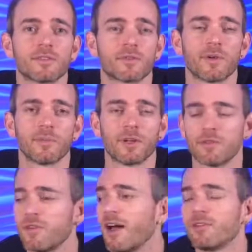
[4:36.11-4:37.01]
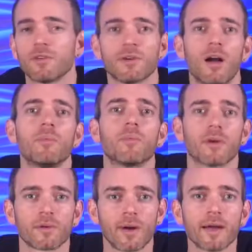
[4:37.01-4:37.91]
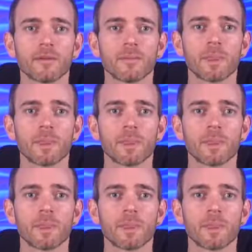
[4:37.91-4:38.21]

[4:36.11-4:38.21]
from, Fiverr or Upwork, right?